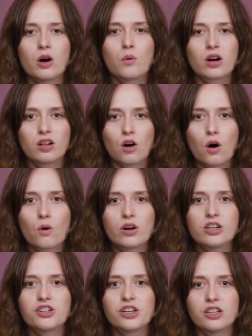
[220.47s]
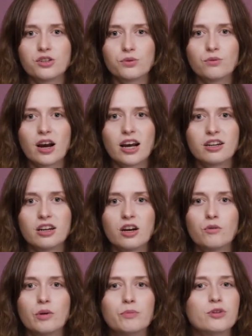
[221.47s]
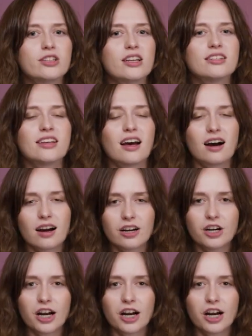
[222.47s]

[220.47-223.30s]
while orange into red represents a higher